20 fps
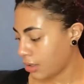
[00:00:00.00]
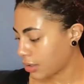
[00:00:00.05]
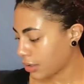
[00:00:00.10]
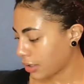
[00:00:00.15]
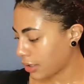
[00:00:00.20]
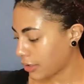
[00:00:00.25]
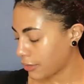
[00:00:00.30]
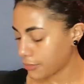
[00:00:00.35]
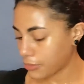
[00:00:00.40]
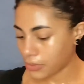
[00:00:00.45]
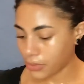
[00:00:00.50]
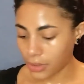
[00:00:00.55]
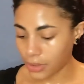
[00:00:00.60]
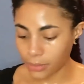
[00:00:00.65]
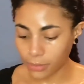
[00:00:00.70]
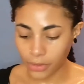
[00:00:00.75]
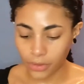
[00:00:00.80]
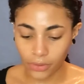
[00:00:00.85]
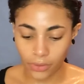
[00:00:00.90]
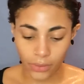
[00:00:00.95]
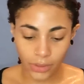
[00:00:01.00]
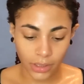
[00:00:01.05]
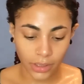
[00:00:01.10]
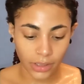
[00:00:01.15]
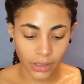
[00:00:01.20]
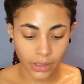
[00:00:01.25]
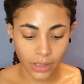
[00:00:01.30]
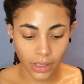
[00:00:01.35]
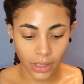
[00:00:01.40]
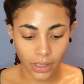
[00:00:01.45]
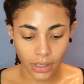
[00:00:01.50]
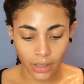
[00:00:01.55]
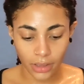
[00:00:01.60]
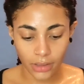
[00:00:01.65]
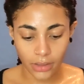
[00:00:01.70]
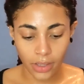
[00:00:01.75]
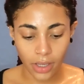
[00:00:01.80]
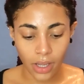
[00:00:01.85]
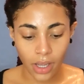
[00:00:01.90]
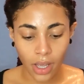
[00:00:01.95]
Okay, so now I'm gonna go ahead and
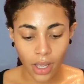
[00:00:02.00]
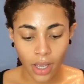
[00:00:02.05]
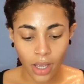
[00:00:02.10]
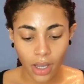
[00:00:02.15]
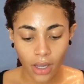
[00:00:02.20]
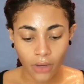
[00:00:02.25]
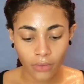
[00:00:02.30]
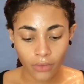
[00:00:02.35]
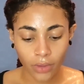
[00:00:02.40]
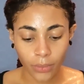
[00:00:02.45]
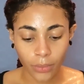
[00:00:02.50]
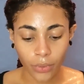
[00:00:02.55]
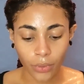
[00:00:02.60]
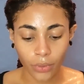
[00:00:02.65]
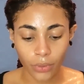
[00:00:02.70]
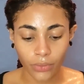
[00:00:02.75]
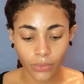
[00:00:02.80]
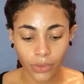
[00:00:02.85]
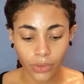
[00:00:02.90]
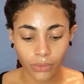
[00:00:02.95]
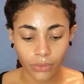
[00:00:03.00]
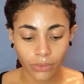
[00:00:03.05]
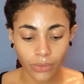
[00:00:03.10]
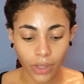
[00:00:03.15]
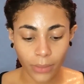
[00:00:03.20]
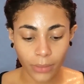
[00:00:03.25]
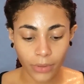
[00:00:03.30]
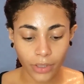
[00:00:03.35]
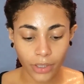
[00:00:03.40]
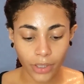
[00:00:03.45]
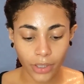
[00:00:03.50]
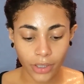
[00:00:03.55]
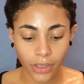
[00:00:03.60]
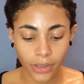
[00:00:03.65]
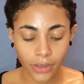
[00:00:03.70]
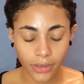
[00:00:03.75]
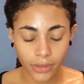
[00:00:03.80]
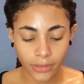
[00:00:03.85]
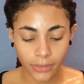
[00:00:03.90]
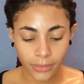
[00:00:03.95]
remove the rubber
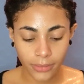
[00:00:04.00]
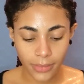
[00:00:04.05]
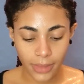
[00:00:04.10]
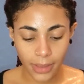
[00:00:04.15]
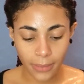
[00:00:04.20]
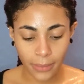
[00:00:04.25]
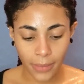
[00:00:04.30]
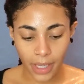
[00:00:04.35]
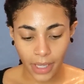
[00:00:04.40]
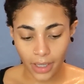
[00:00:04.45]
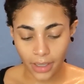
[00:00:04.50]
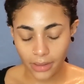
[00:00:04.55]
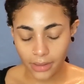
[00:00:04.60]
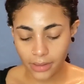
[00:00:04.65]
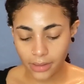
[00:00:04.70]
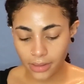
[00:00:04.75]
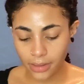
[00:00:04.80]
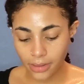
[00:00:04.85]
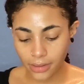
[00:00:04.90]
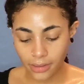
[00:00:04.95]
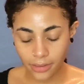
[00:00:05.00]
mask.